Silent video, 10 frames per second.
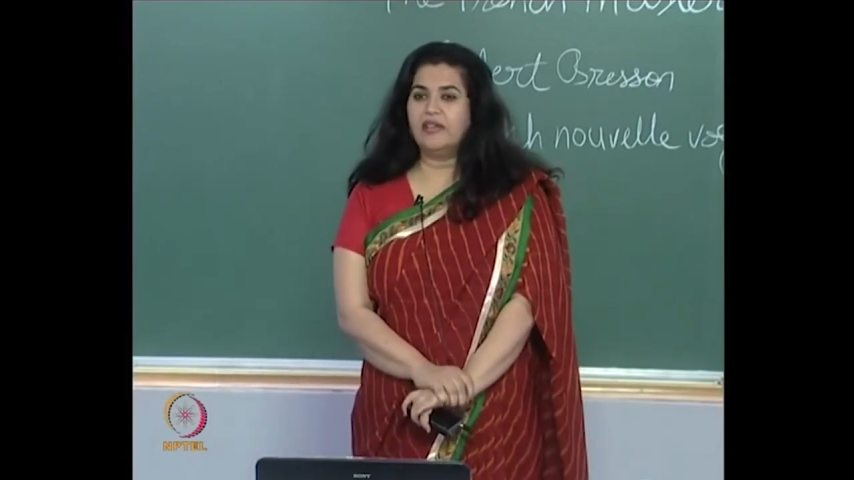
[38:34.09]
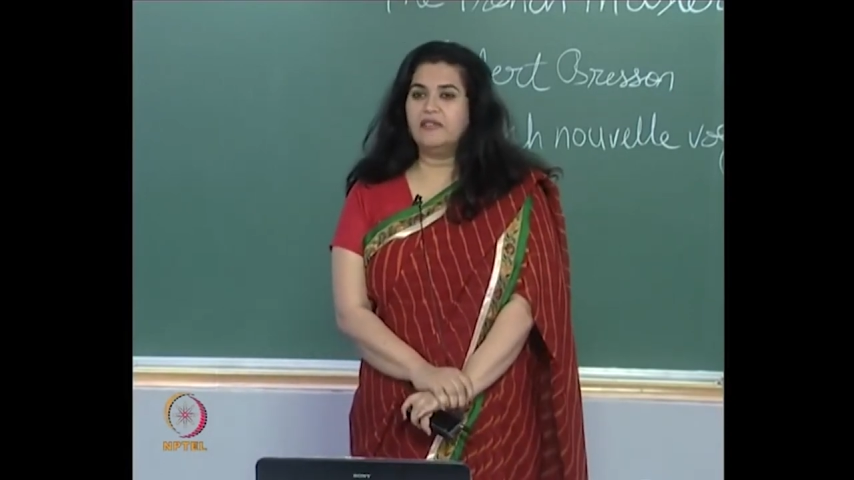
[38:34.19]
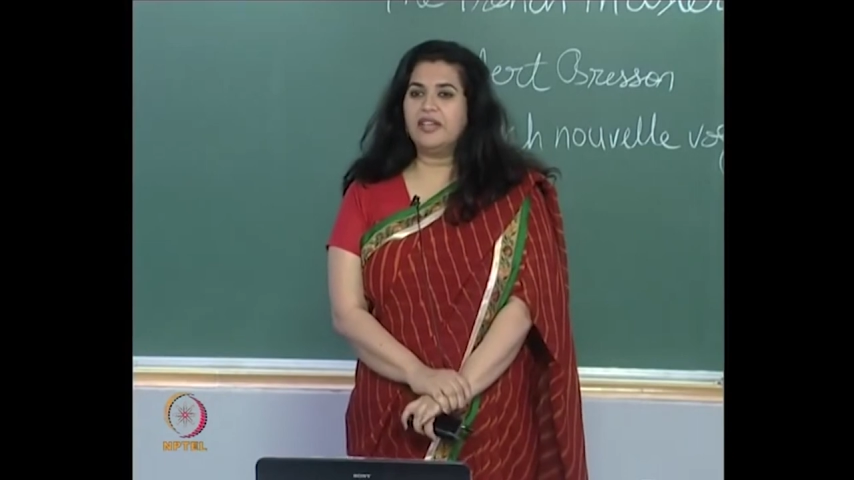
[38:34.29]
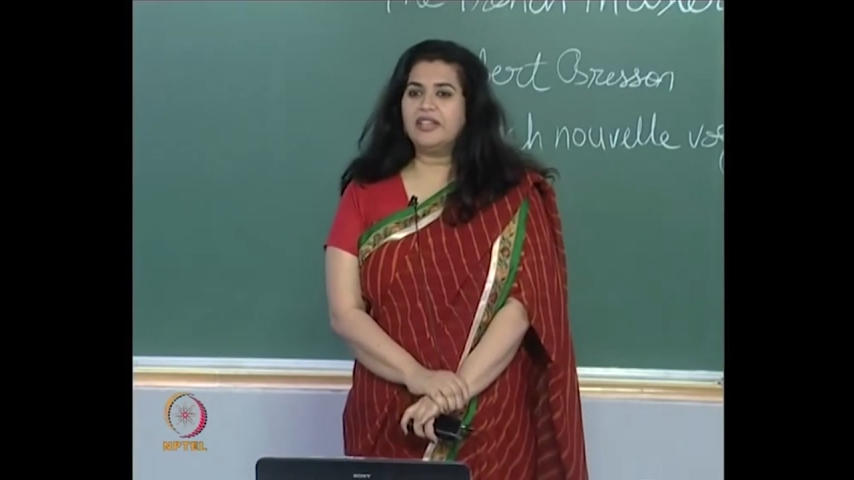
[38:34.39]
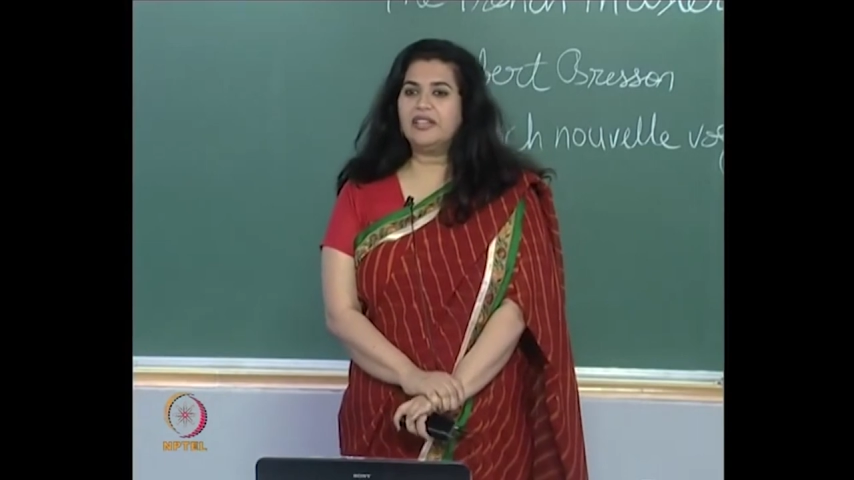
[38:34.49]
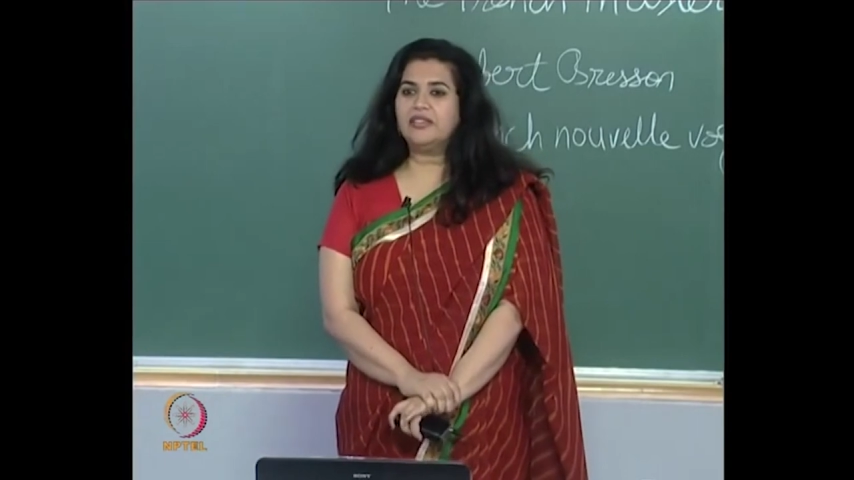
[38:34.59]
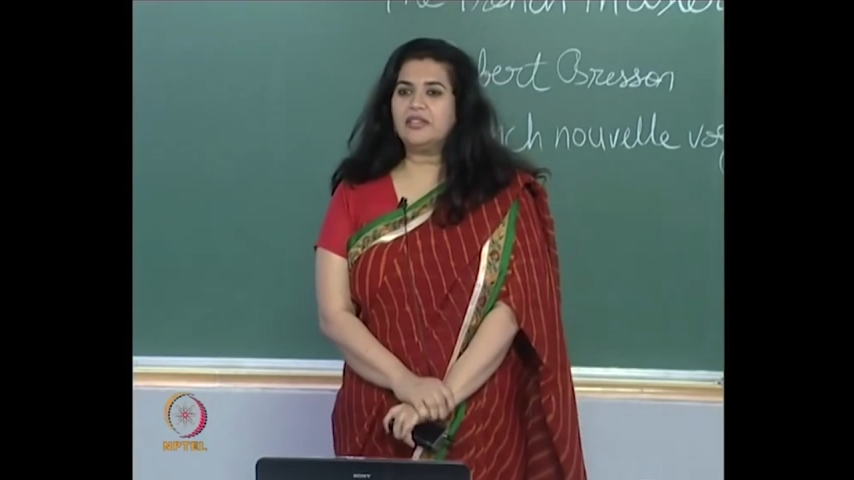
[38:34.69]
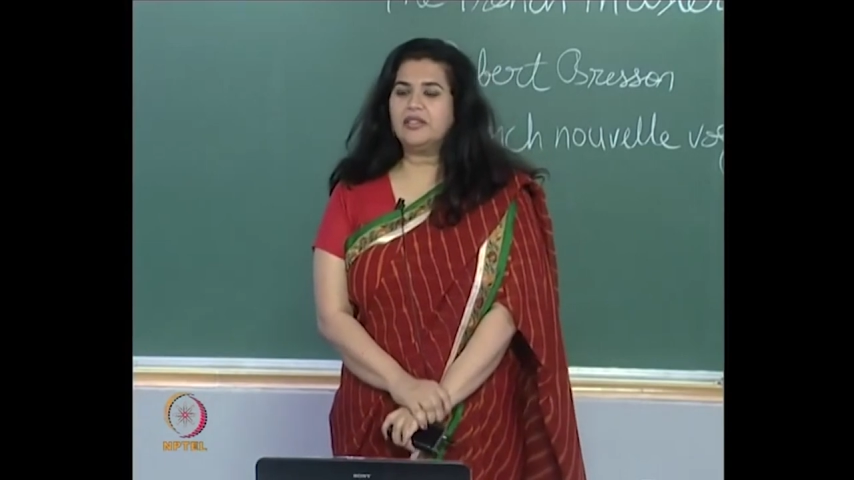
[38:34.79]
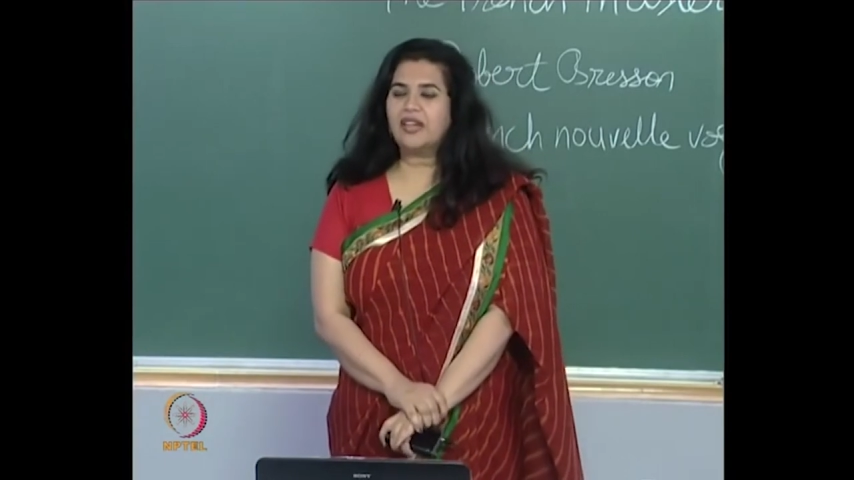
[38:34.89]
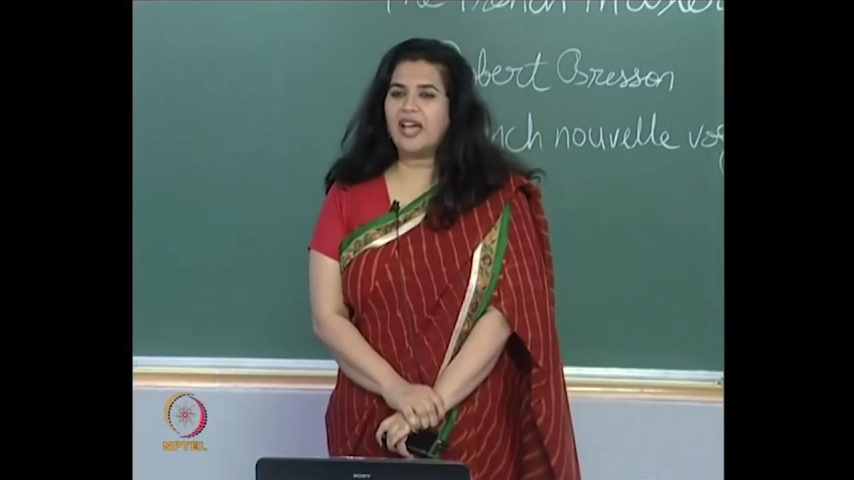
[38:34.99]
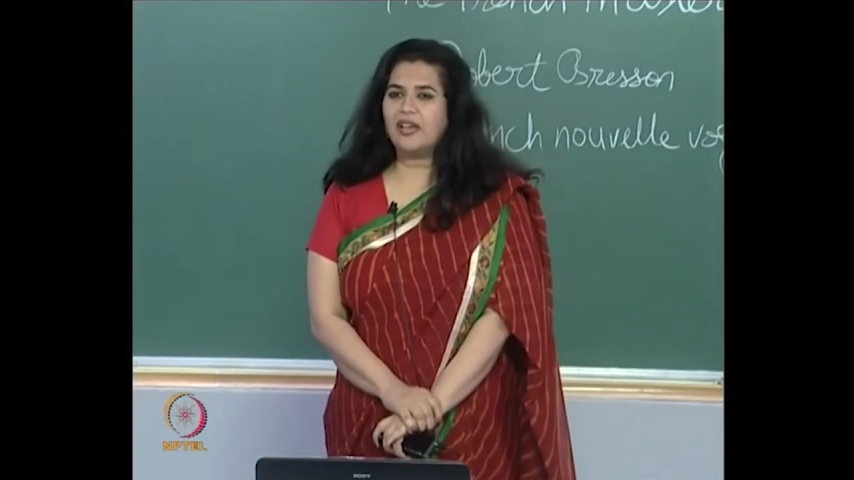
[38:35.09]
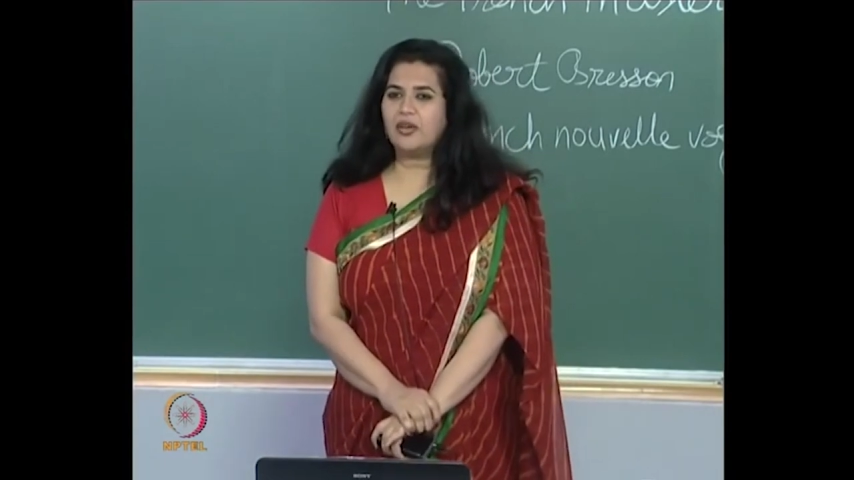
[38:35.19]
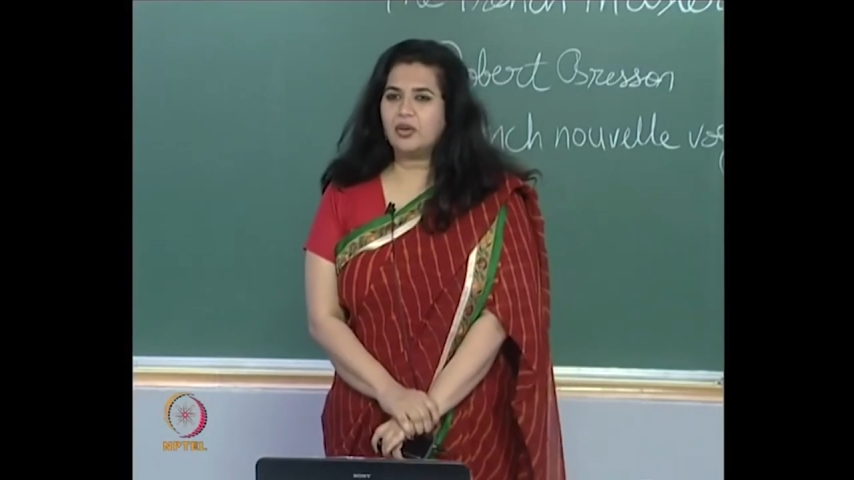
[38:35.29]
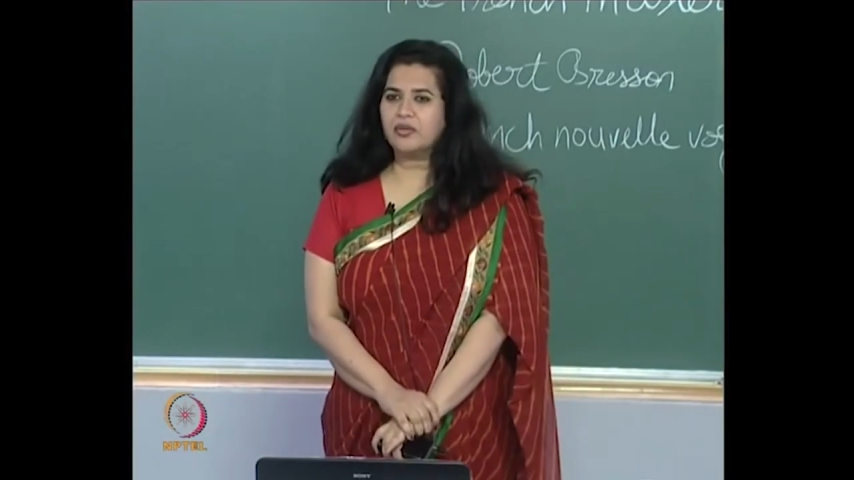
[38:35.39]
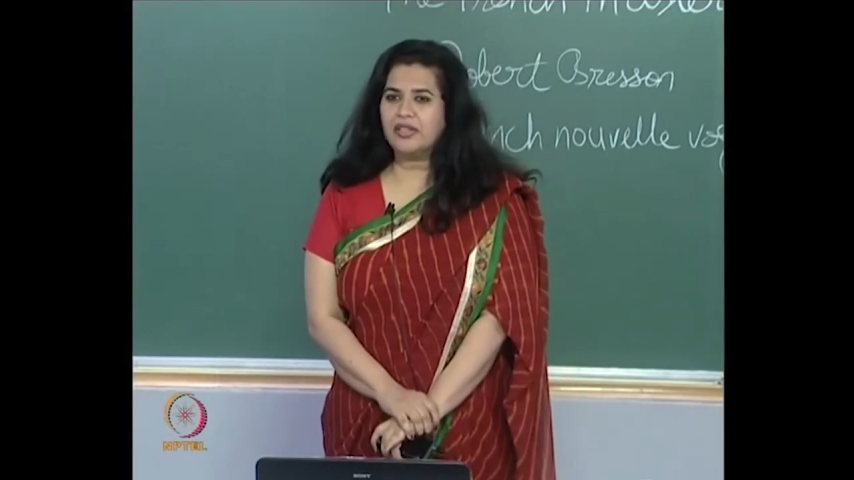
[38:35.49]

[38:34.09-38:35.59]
Very little dialogue,